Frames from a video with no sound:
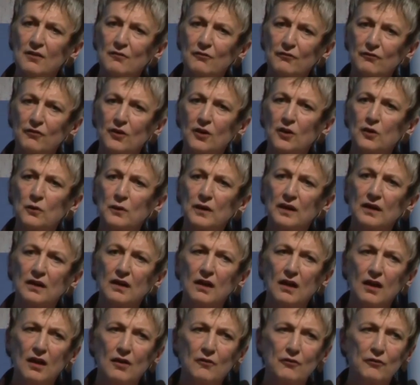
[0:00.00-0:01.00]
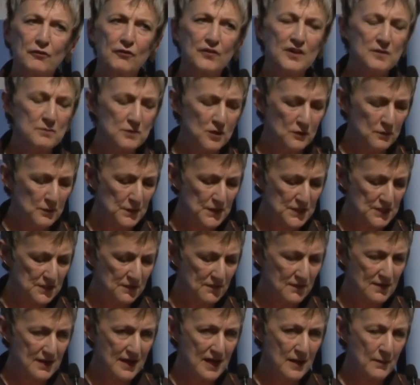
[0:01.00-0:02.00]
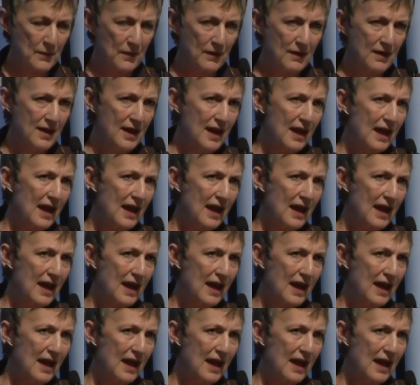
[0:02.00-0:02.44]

following a free movement of labour,